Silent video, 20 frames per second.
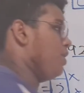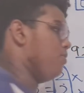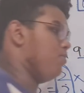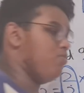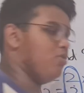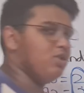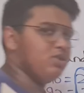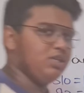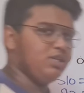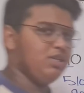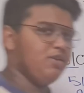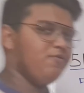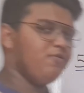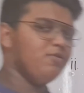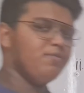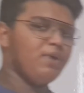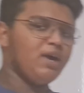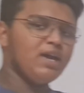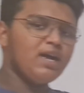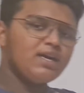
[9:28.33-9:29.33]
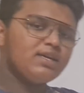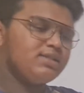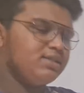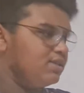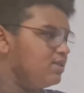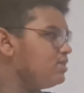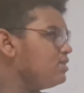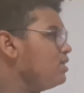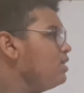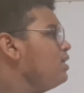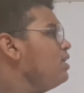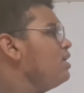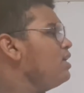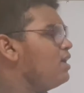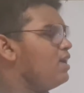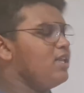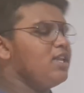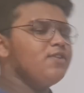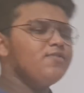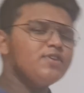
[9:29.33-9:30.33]
important. If you by heart this,
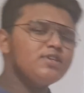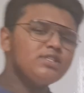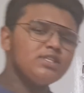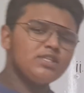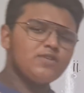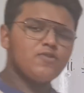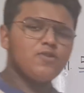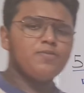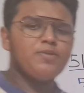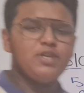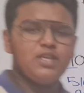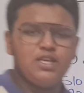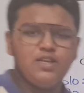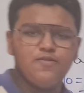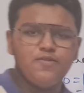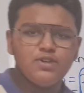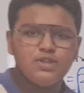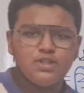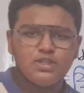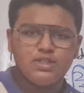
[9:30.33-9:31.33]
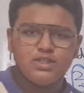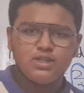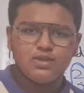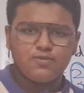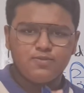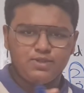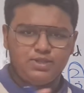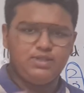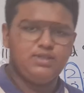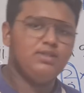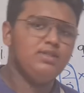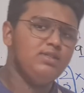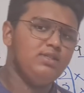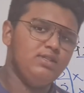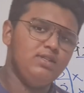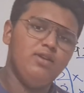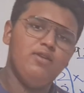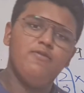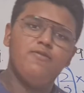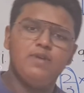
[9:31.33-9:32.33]
anyways it will be given in the question
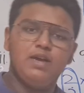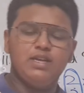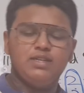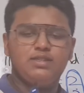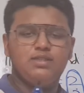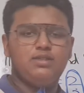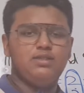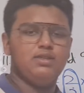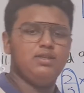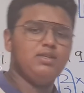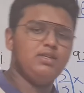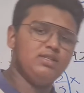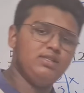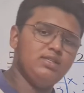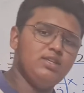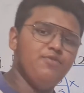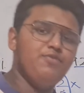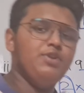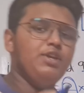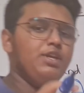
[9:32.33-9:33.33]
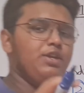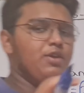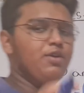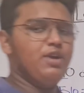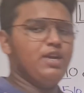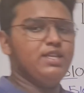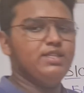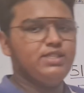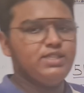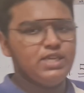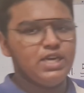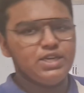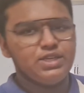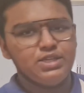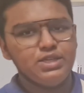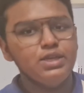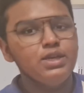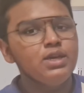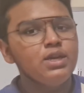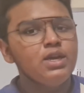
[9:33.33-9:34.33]
itself as it is given in your
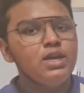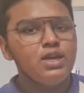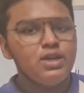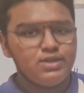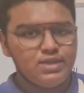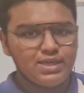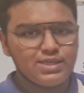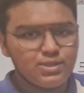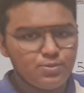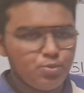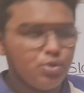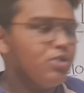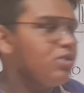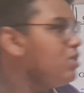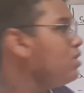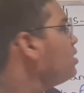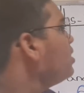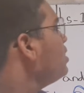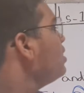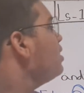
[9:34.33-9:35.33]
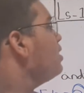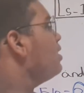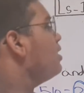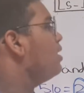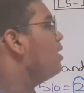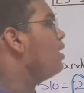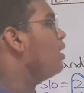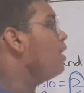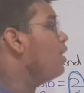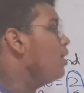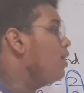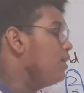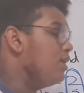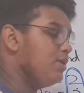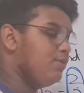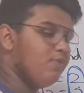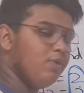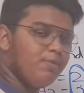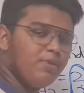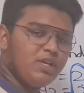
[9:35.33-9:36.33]
NCERT textbook.
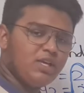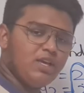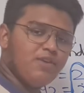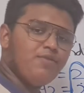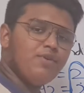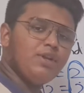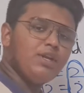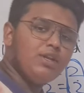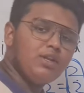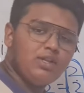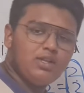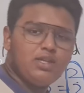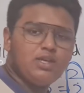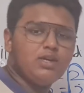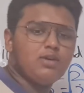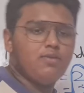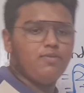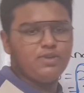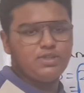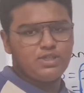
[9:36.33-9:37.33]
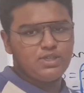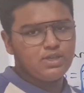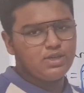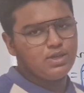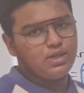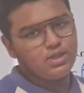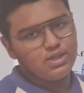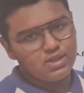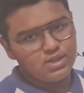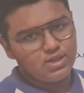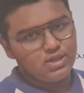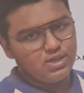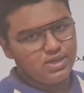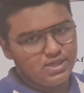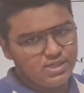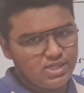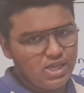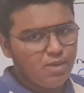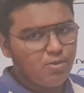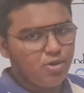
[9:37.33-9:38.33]
It will be given in the question in the
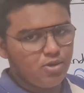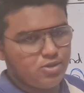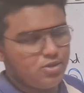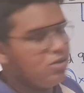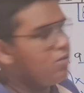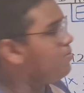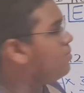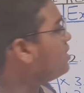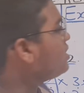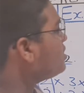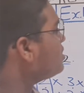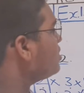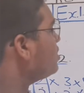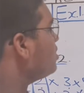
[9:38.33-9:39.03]
exam also, but